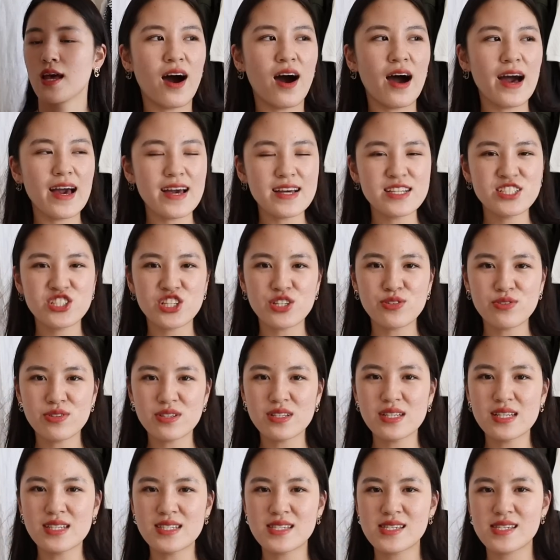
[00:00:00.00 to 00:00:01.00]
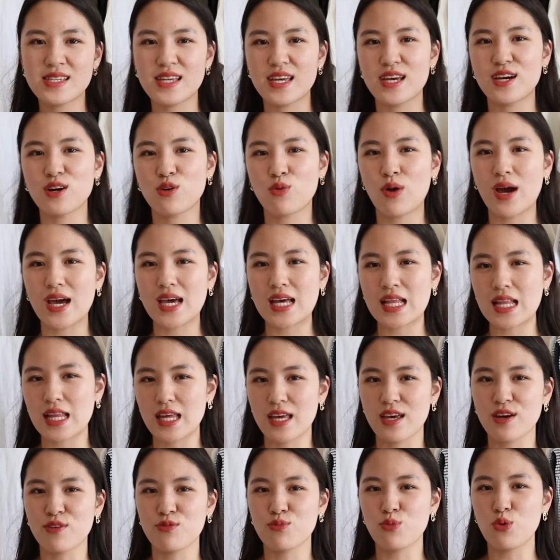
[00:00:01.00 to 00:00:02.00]
I generally steer quite
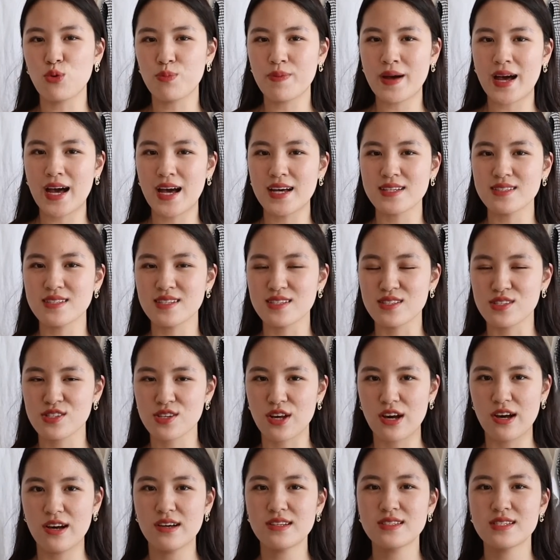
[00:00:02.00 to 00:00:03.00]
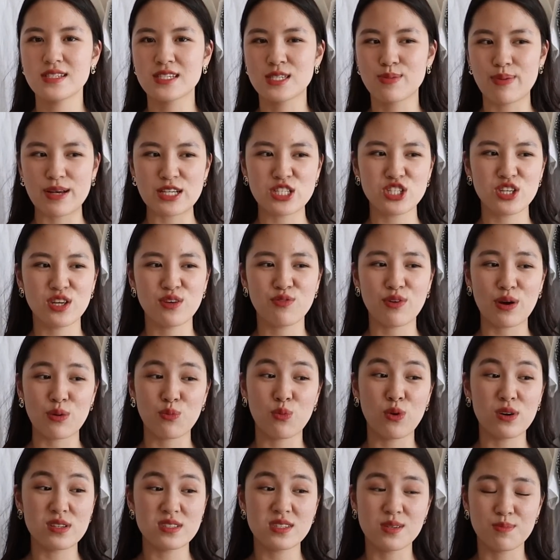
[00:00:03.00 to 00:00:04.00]
clear of wool pants and skirts, especially if I
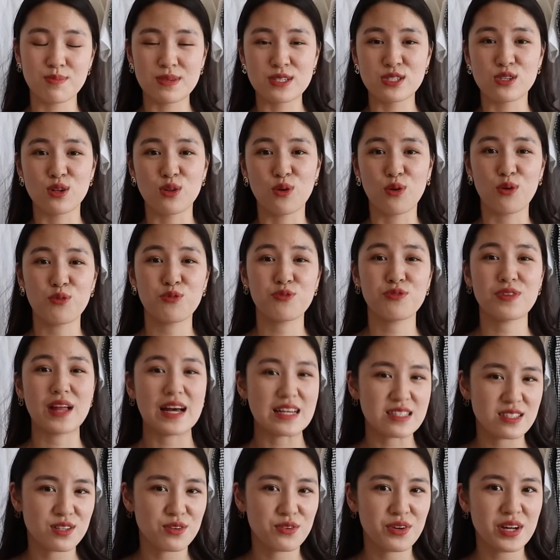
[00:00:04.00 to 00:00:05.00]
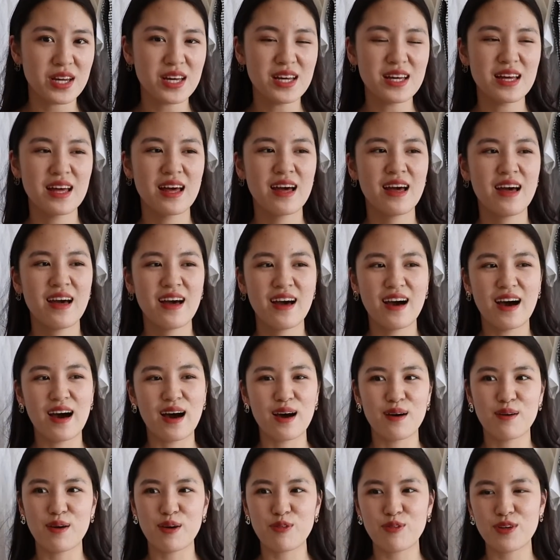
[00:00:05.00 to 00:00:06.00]
want something to look flattering.
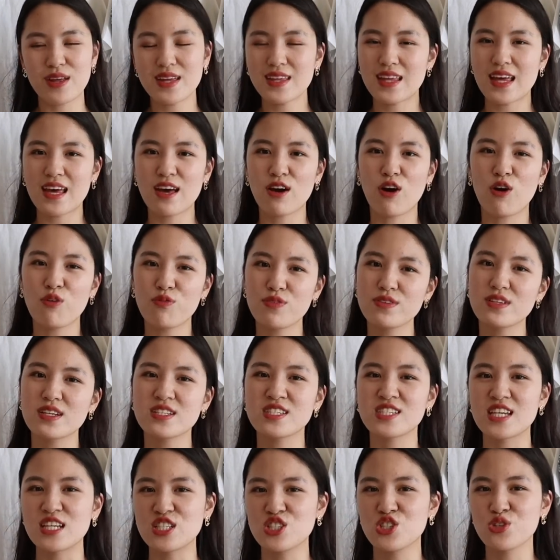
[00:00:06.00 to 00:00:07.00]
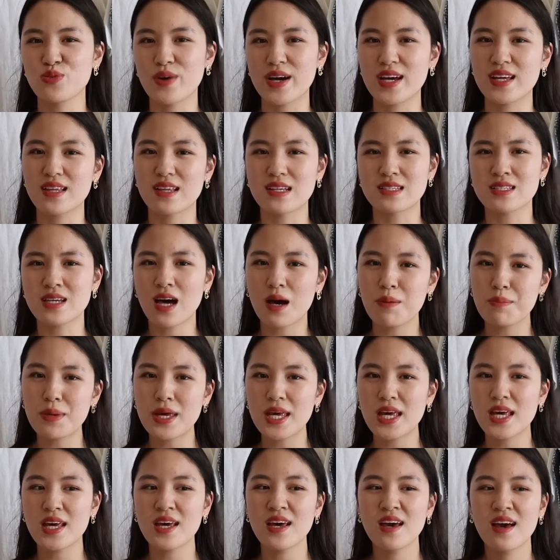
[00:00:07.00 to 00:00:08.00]
I feel like they often accentuate the
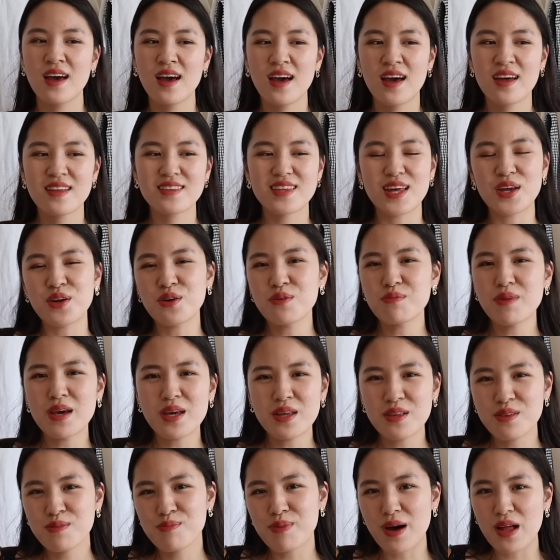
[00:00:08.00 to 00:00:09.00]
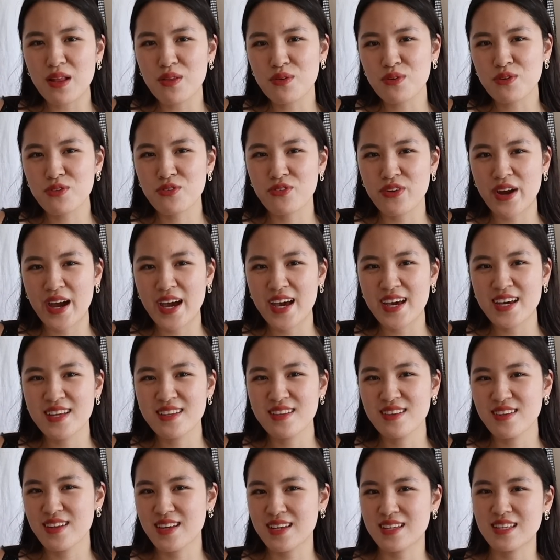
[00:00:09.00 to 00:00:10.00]
tummy. They don't make the butt look
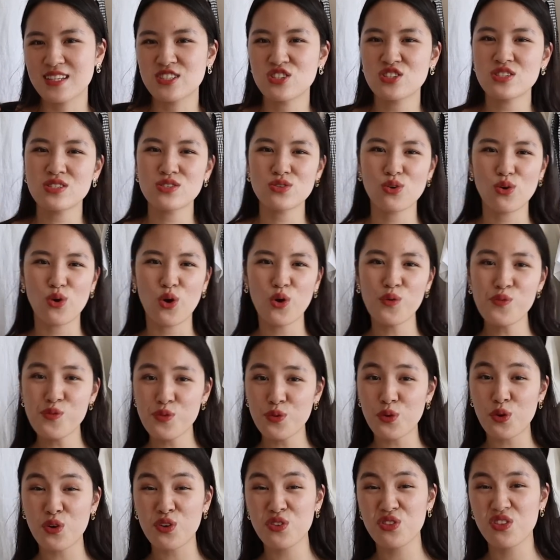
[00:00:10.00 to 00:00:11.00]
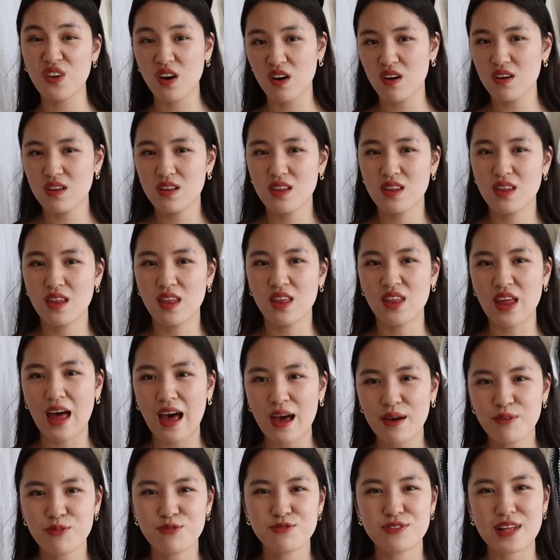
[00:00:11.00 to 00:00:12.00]
right. Like, they're just overall not
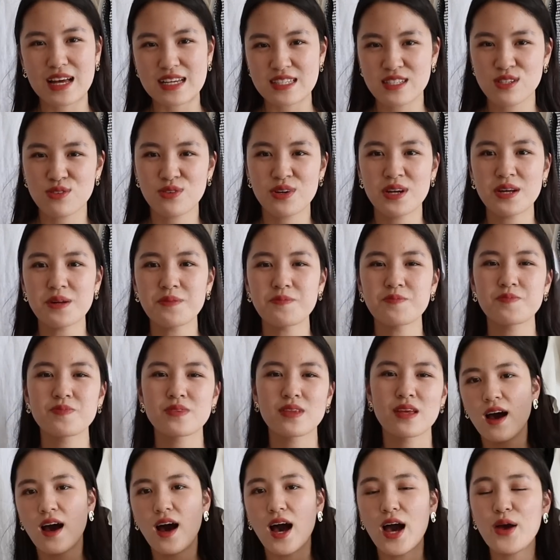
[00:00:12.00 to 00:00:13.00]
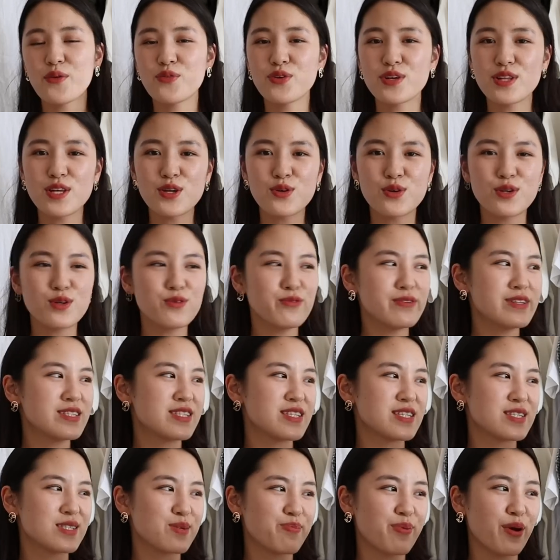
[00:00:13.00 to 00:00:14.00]
that flattering. I really couldn't
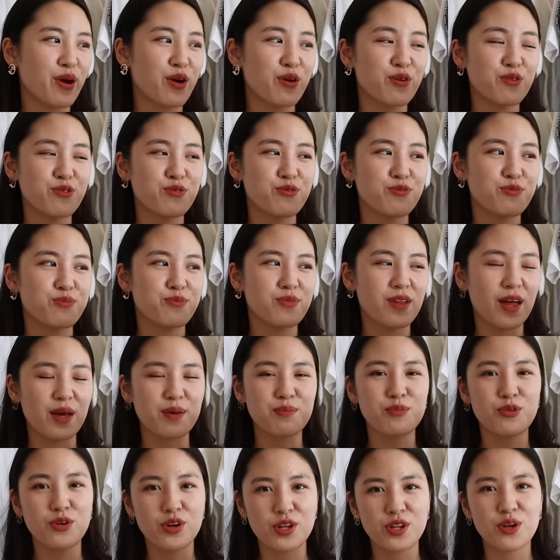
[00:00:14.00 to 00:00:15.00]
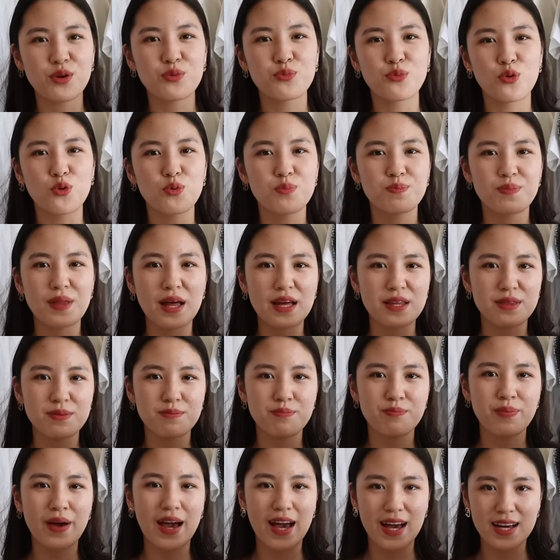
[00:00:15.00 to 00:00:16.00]
resist a pair of like merino wool
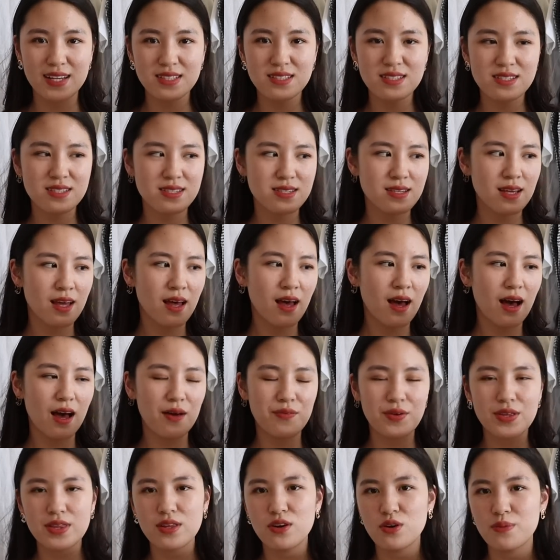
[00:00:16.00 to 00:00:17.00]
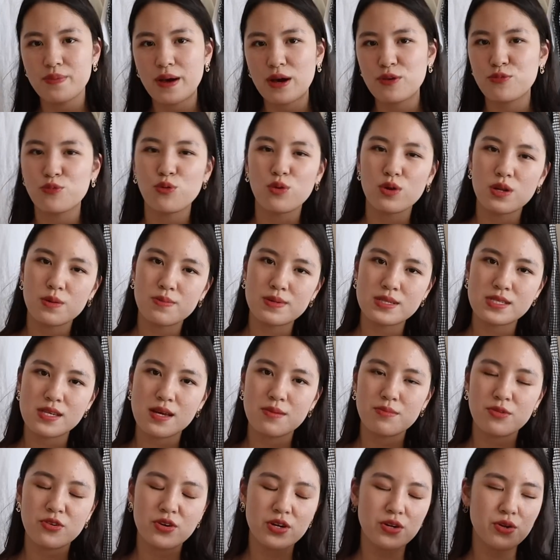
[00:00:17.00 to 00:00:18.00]
blend pants. I think they're about
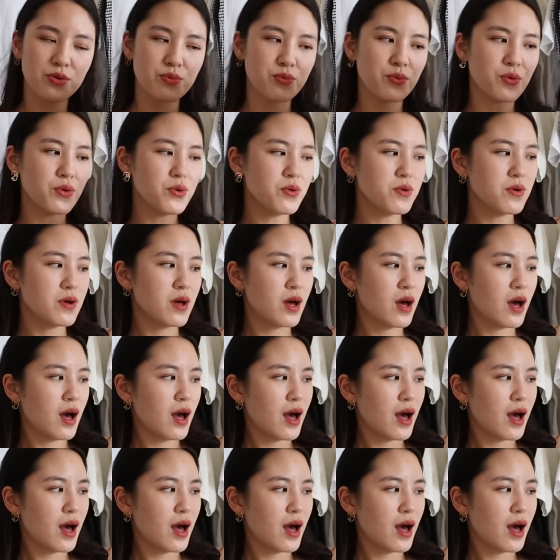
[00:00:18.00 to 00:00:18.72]
40% merino wool.